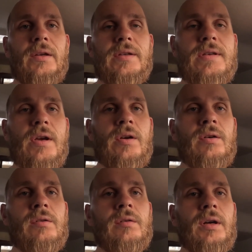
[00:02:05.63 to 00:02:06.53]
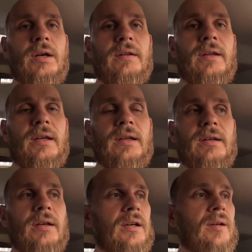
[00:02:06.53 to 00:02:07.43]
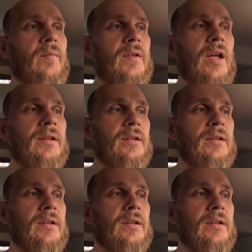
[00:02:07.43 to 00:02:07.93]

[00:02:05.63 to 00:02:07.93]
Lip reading: So, and then another